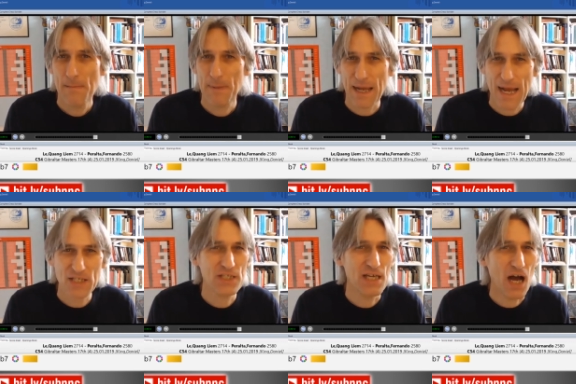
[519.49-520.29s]
but
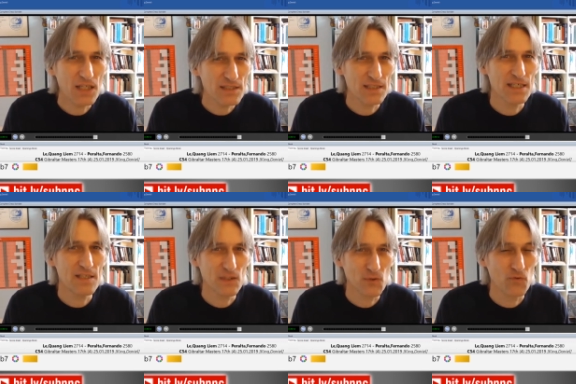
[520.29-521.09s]
actually,
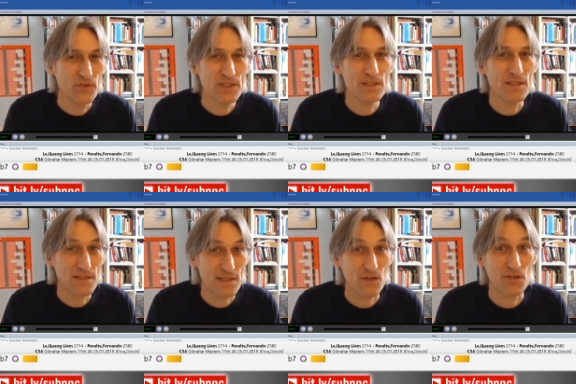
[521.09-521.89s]
underneath it all, this is a
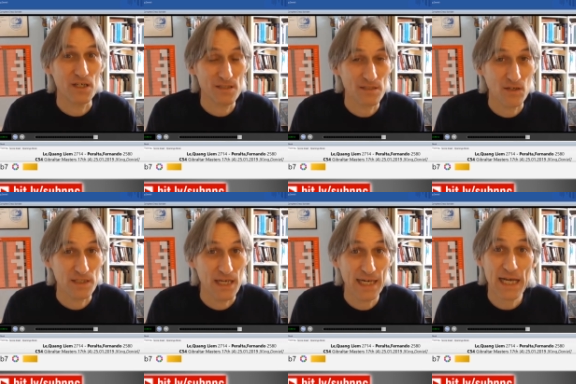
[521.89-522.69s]
serious
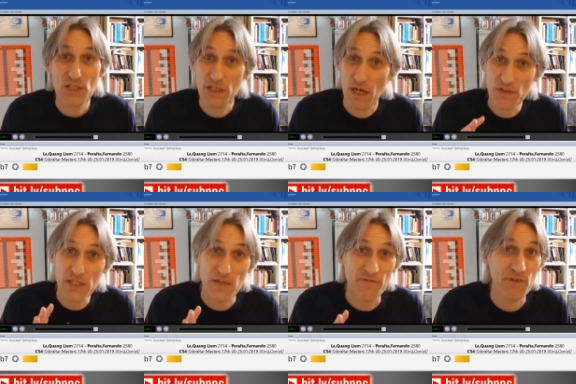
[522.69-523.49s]
study. And actually, I
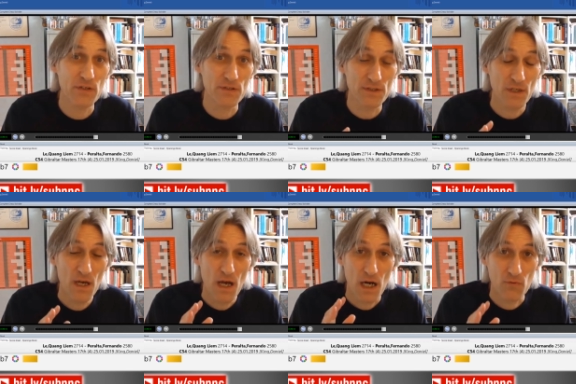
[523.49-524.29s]
think it fills
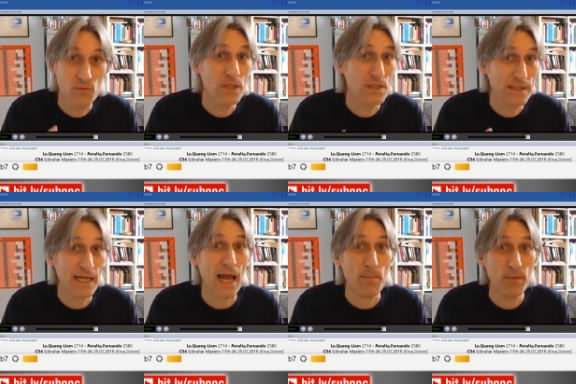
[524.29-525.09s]
a real
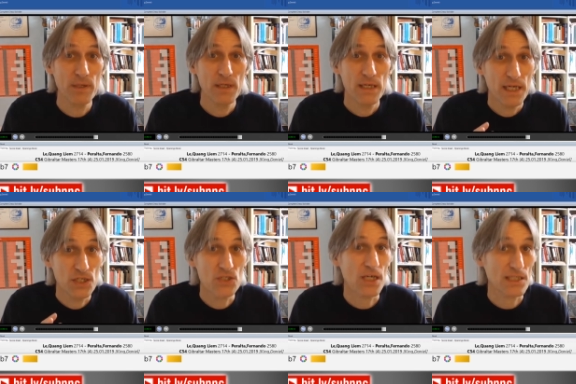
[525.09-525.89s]
gap
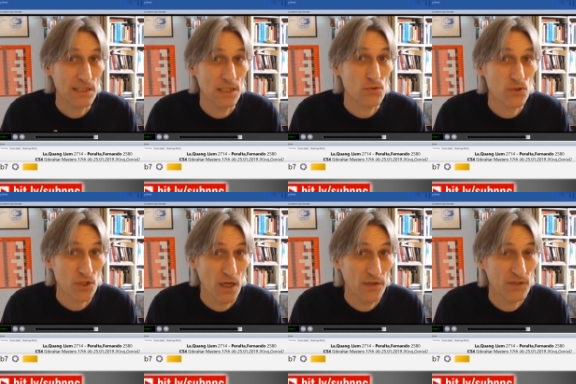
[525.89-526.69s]
in chess
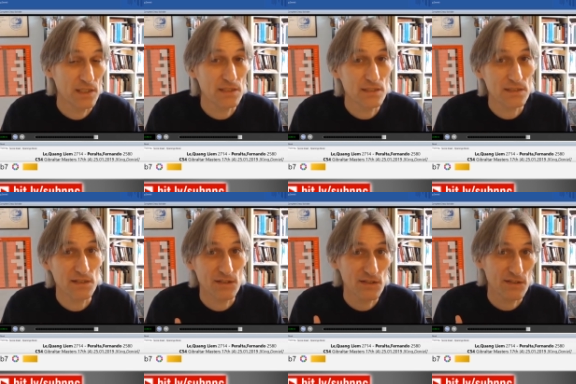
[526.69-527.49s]
literature. I think
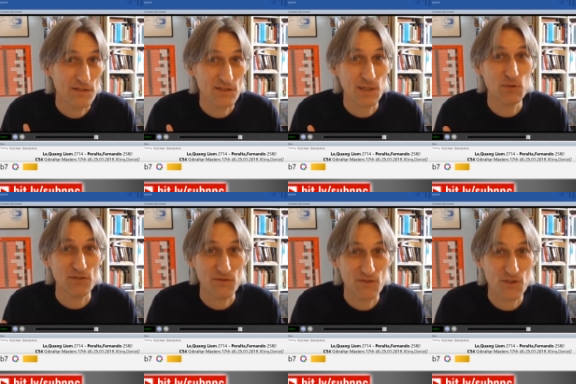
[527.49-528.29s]
the, the, the
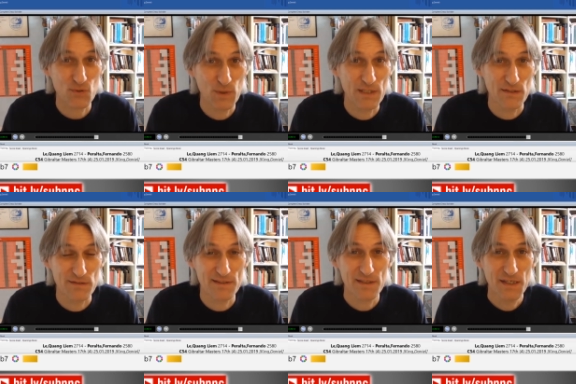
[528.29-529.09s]
subject of
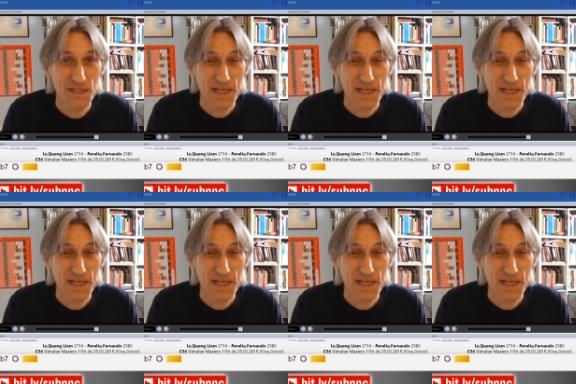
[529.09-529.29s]
swindles